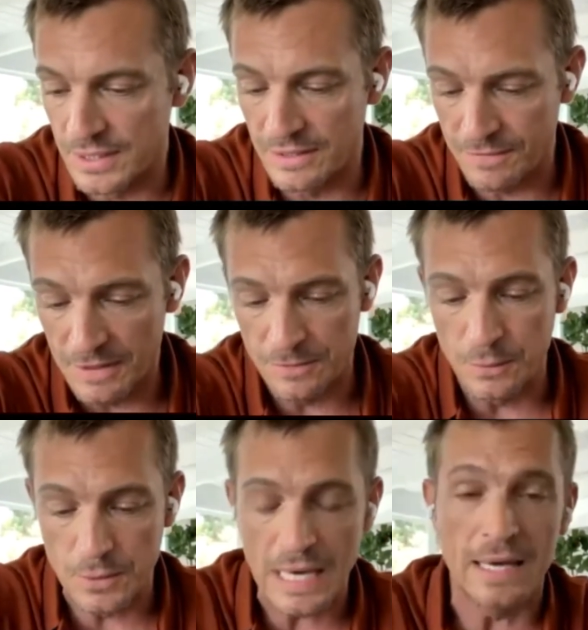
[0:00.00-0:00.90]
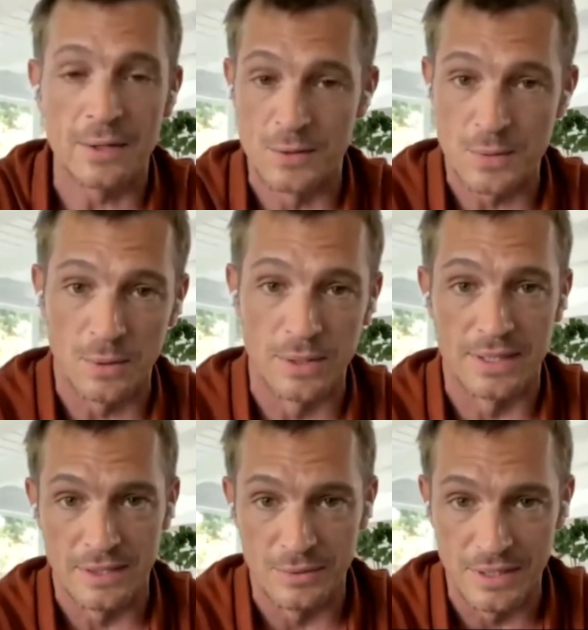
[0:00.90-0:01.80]
if you can control it,
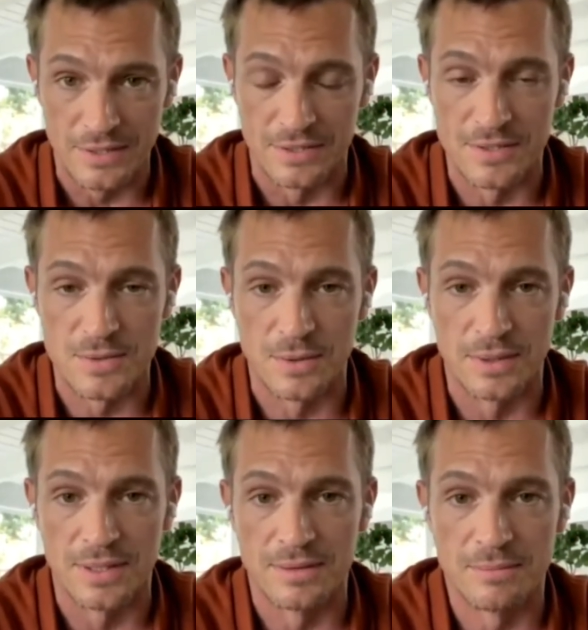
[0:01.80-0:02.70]
then you need to control it,